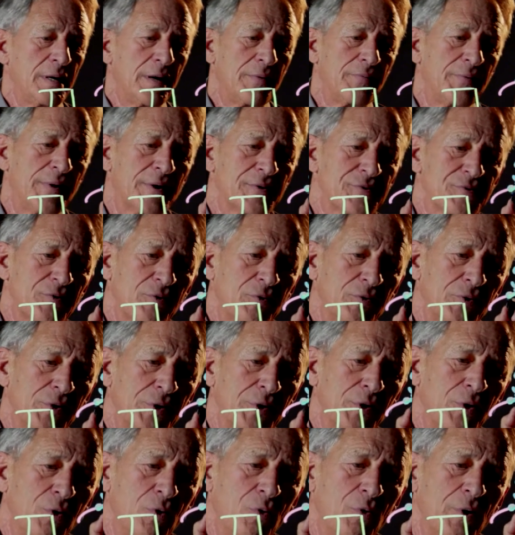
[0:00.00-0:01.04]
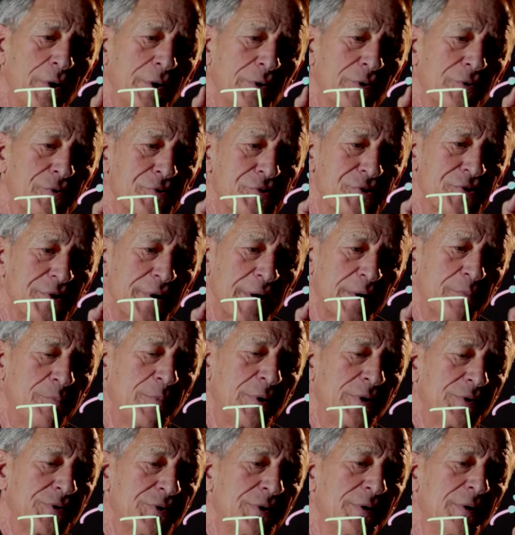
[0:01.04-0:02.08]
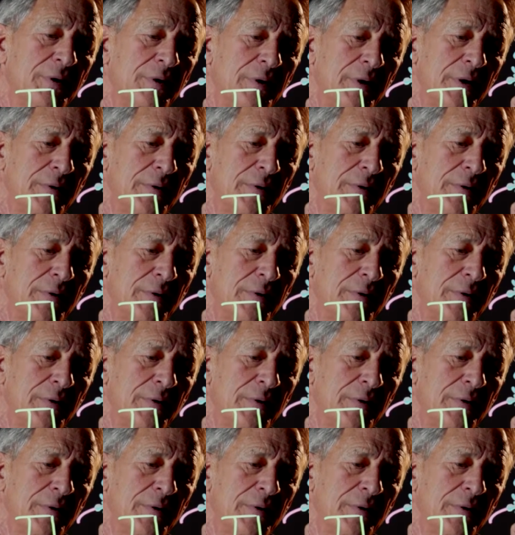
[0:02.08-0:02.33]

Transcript: and that's our little Euler segment.